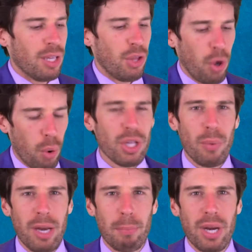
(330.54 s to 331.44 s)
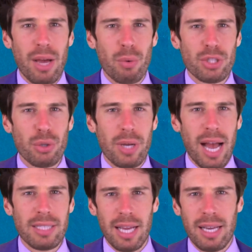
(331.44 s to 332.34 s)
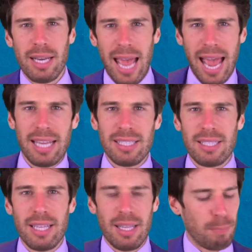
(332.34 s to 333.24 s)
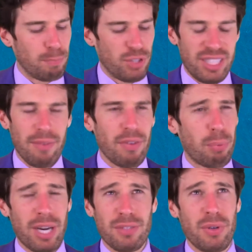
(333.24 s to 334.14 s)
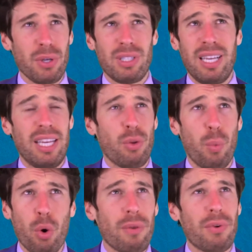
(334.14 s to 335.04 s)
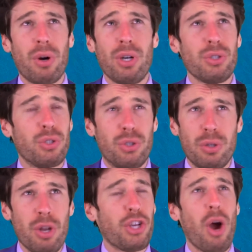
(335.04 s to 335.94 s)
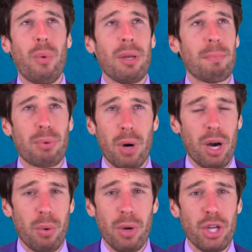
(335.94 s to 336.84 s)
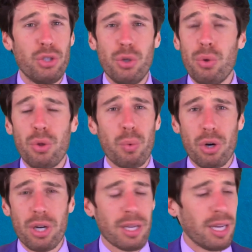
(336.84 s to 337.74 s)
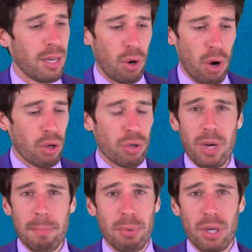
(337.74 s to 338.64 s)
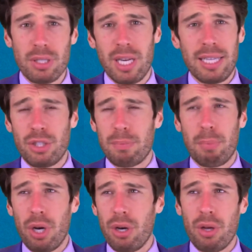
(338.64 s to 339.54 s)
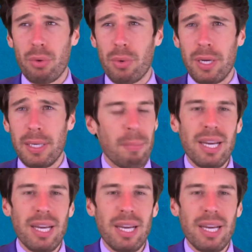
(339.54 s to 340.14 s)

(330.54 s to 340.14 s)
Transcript: The only way to put out original content, as Steven Pressfield in The War of Art, Going Pro, Do the Work, all great books, and I just bought another one.